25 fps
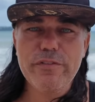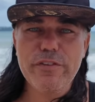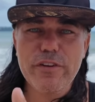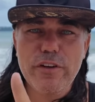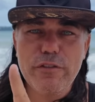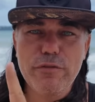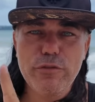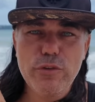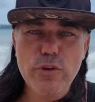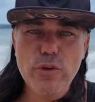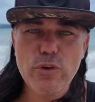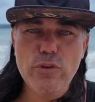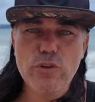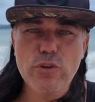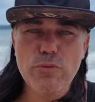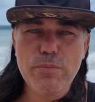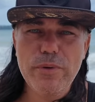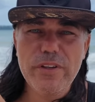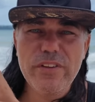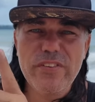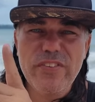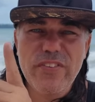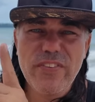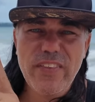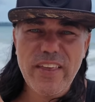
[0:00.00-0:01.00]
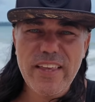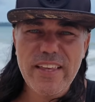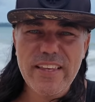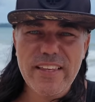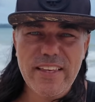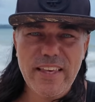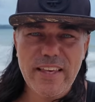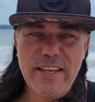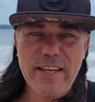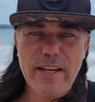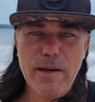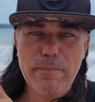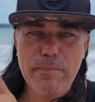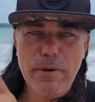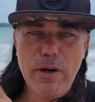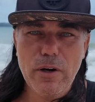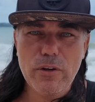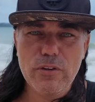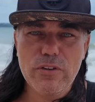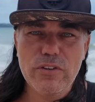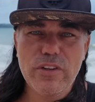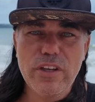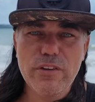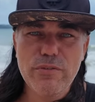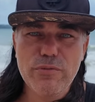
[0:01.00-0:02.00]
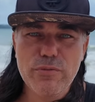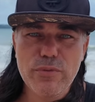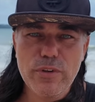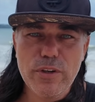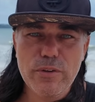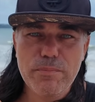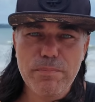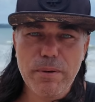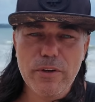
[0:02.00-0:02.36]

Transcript: for the future means thinking about different